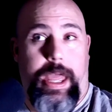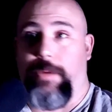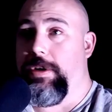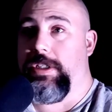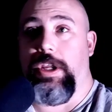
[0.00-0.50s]

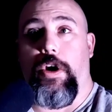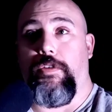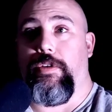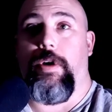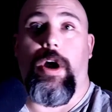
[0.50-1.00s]
was the
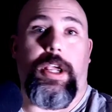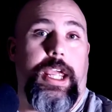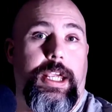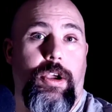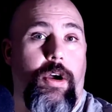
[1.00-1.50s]

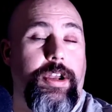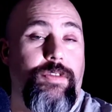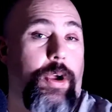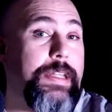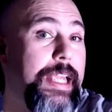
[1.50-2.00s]
overarching kind of
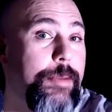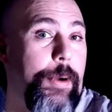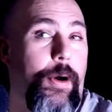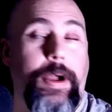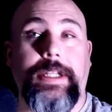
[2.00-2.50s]
idea
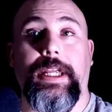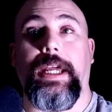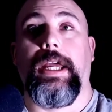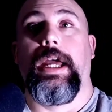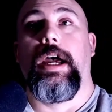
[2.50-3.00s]
behind it.
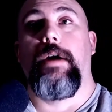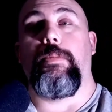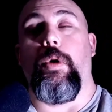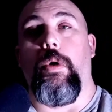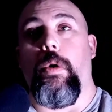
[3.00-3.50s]

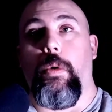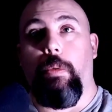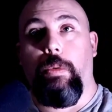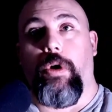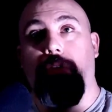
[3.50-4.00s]
But
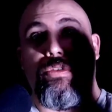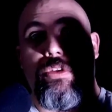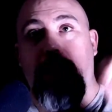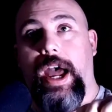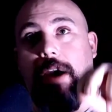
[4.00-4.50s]
was
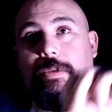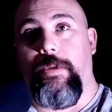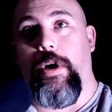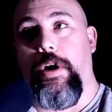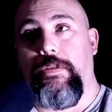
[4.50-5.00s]
that
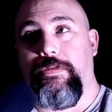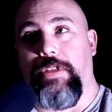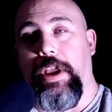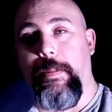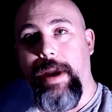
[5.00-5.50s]
worth
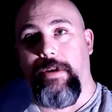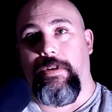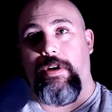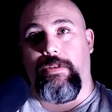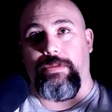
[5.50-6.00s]
the amount
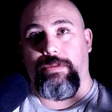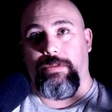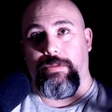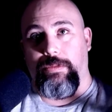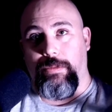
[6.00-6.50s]
of
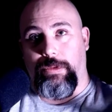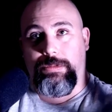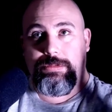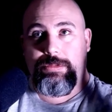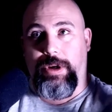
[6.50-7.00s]

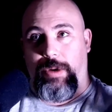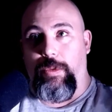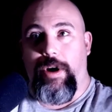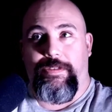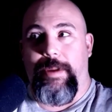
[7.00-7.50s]

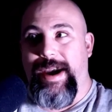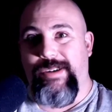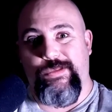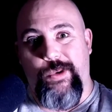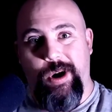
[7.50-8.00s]

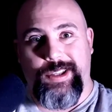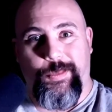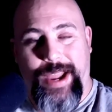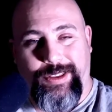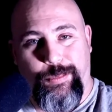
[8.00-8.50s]
work that we
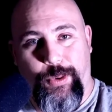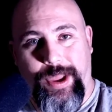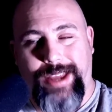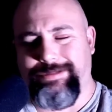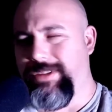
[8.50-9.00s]
had to put
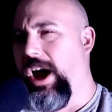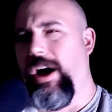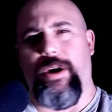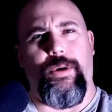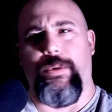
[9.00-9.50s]
in?
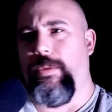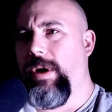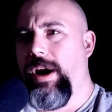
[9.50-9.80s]
No.